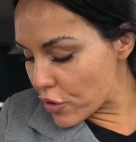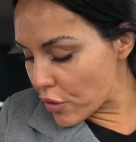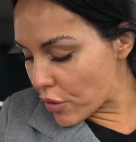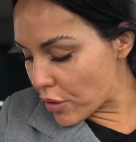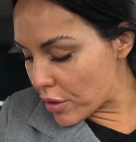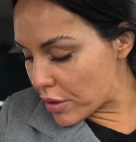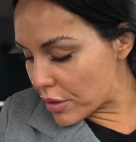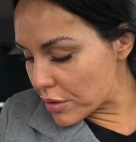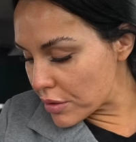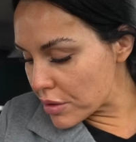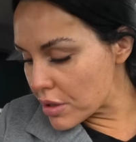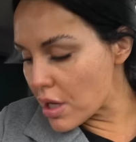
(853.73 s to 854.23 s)

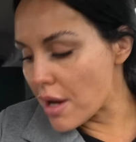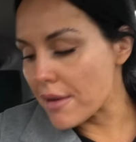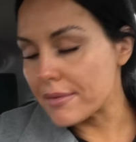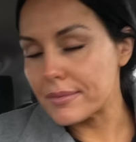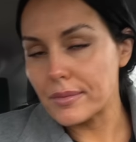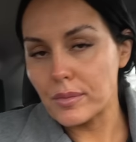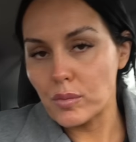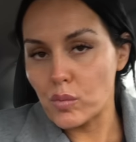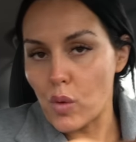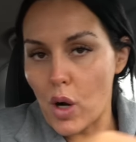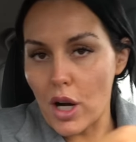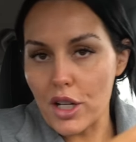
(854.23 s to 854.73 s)
girls
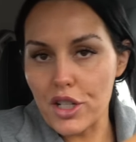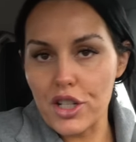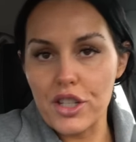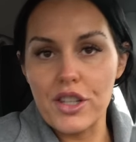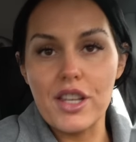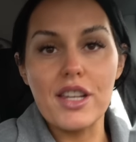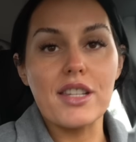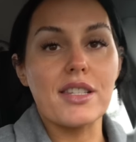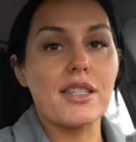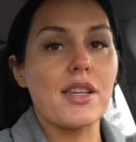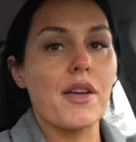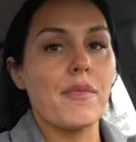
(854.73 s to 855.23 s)
watching
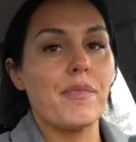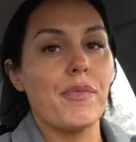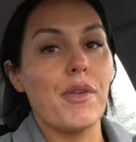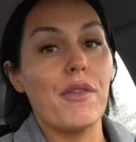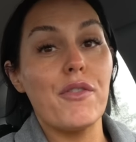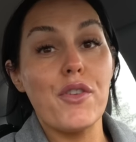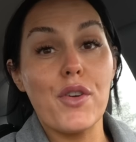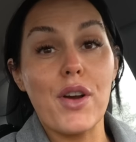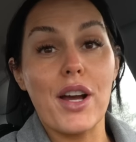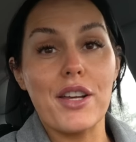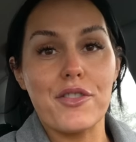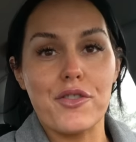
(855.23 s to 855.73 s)
this,
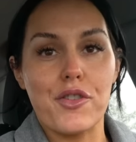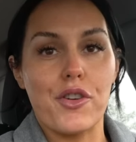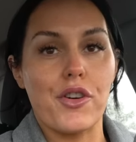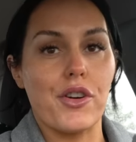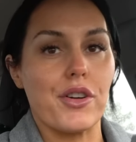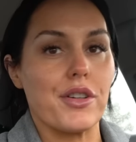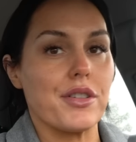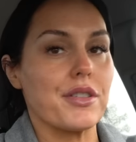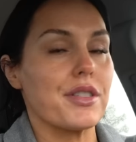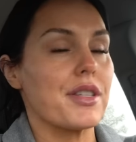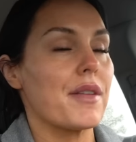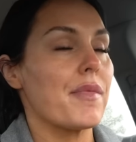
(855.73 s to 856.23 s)
if you guys are
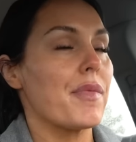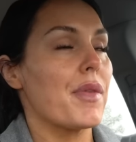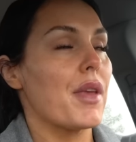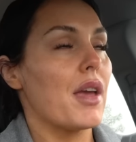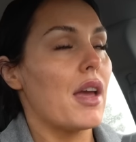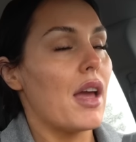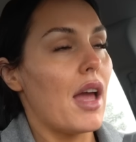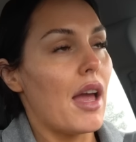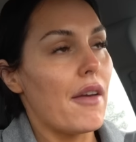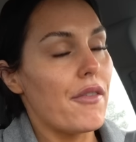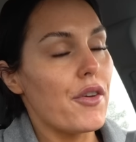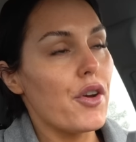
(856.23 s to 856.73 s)
girls,
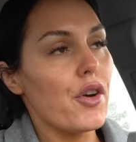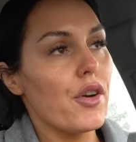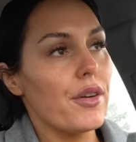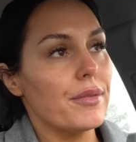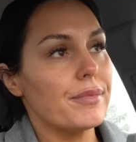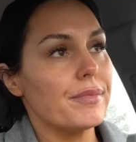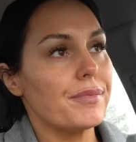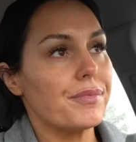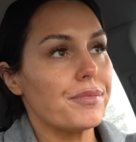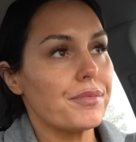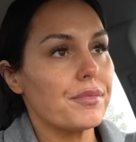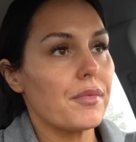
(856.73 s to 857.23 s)
if you're
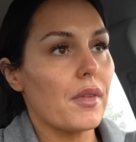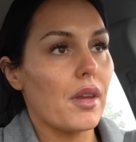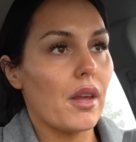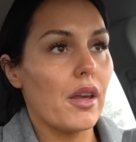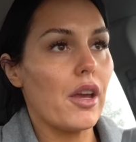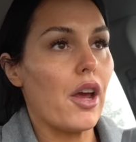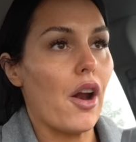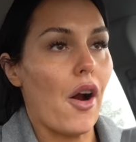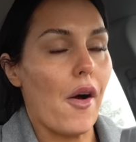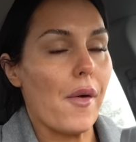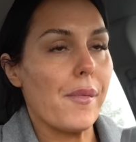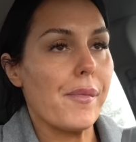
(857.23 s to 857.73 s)

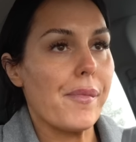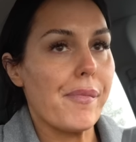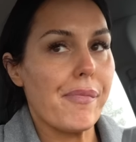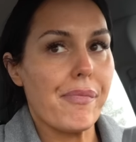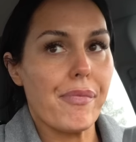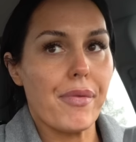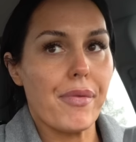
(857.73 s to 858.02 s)
you know,